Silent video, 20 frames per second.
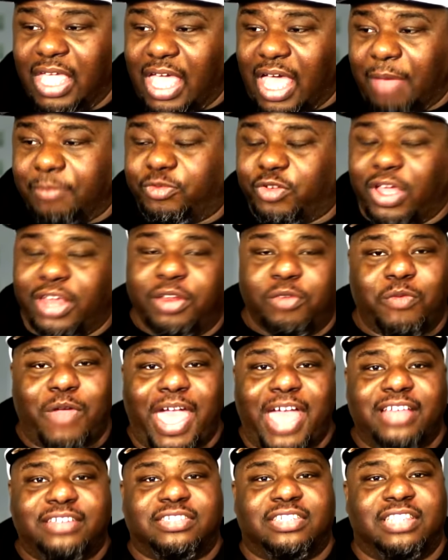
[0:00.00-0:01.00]
I'm trying to
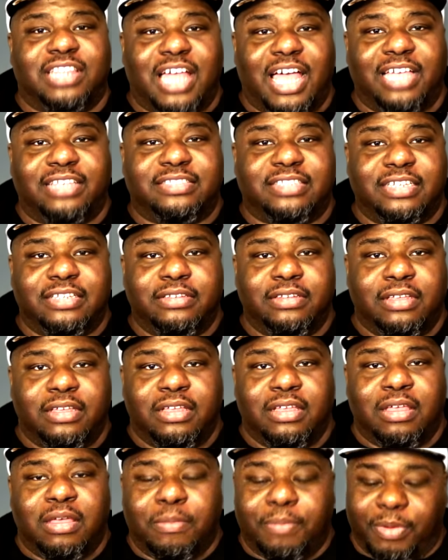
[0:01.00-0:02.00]
rationalize it,
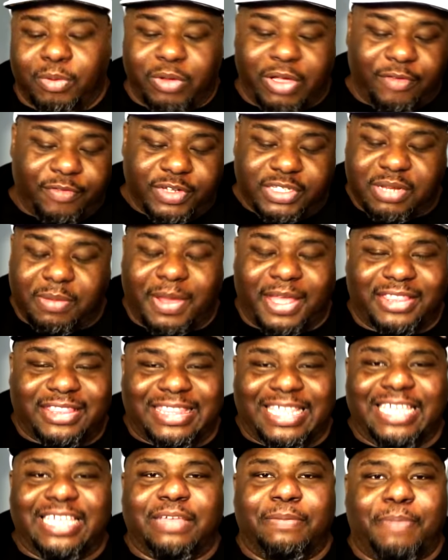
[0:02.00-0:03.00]
but every time I
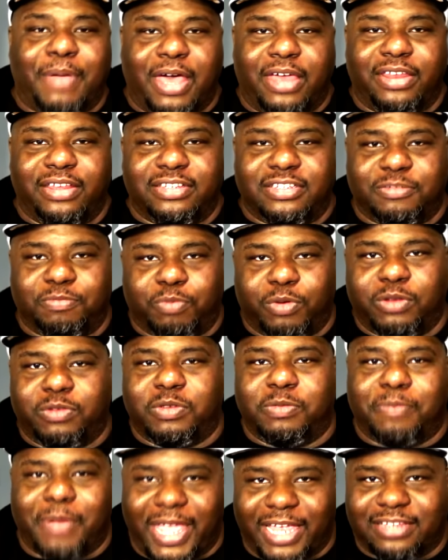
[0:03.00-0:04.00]
think about it, it just brings
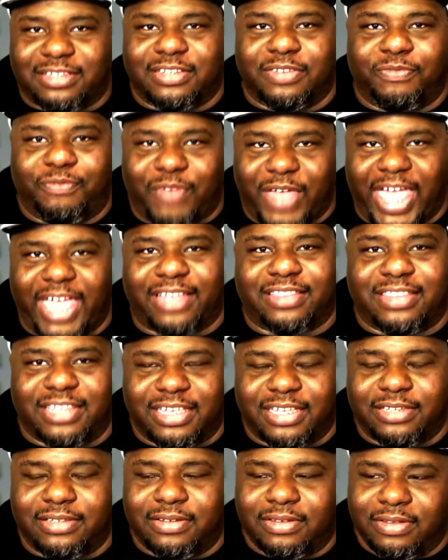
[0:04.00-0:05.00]
me back to the fact
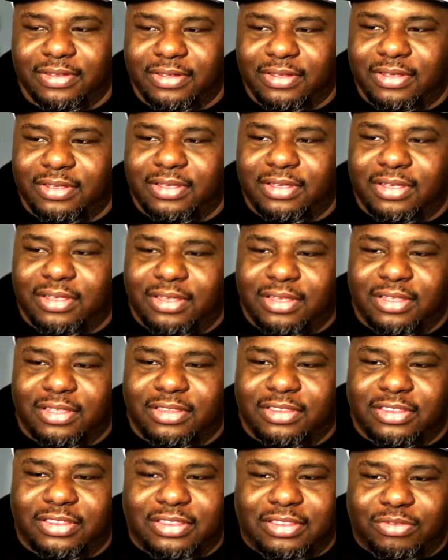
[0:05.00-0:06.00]
that
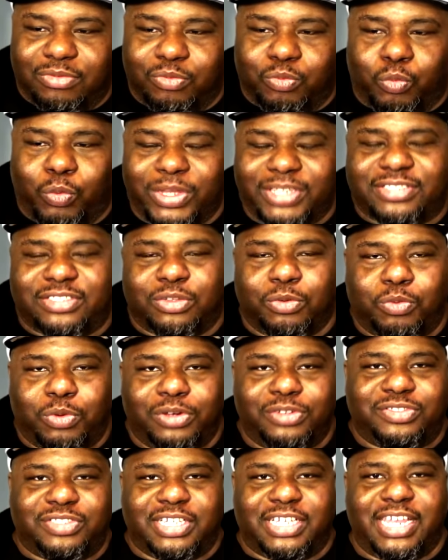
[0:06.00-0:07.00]
what's the
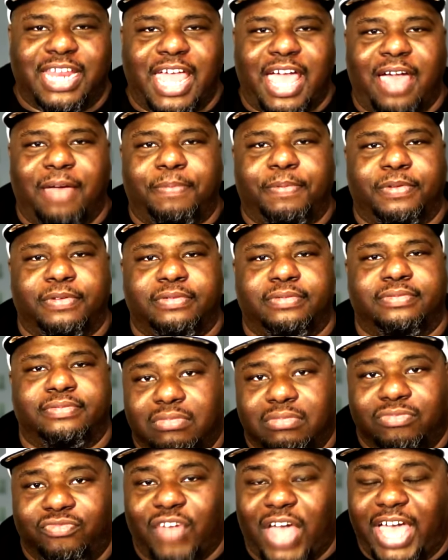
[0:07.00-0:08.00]
worst that could happen?
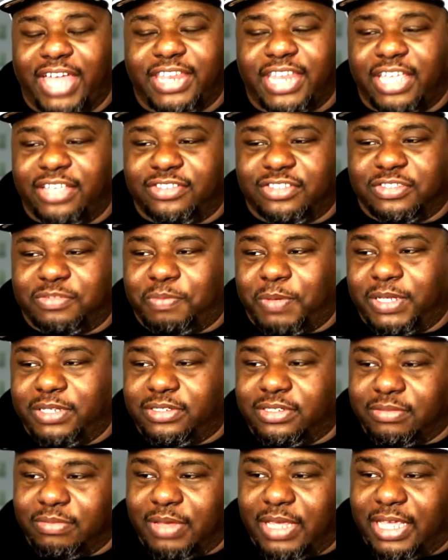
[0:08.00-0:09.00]
Five day
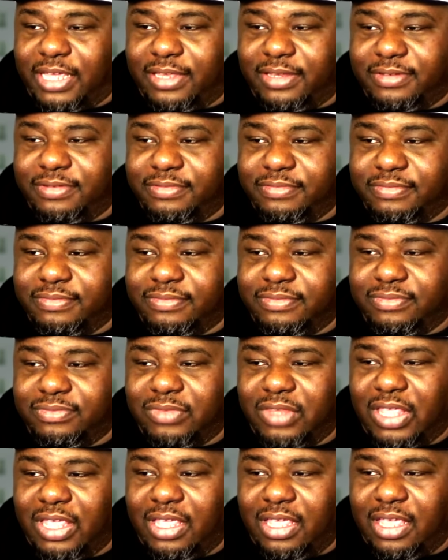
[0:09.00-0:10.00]
suspension, man.
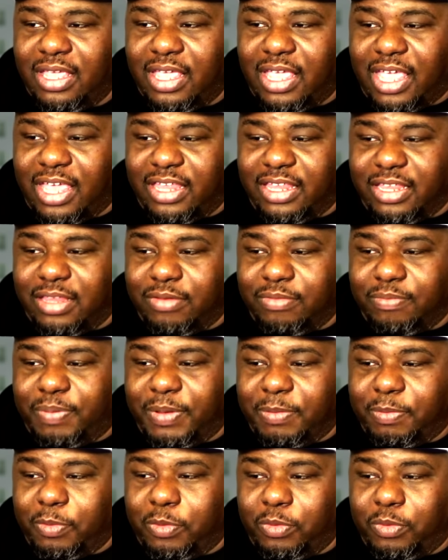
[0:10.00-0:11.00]
And
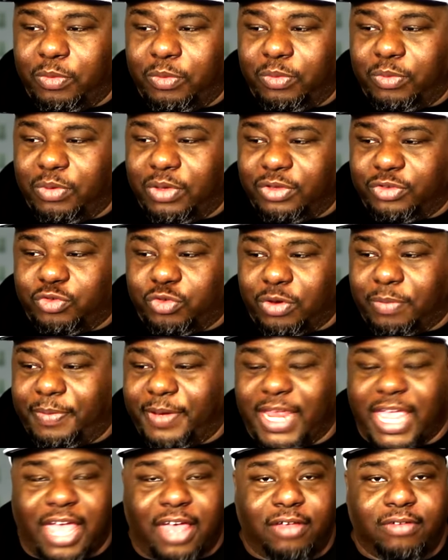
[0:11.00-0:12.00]
people are
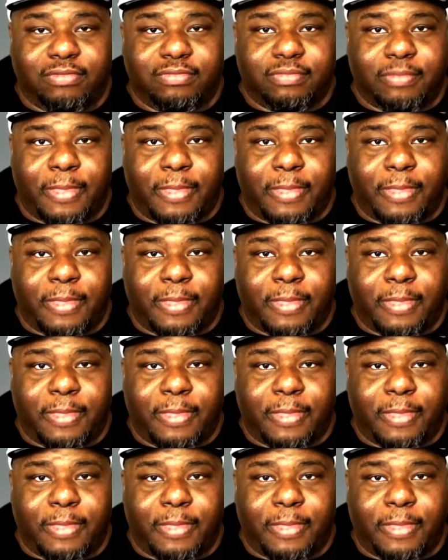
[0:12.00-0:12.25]
tripping out.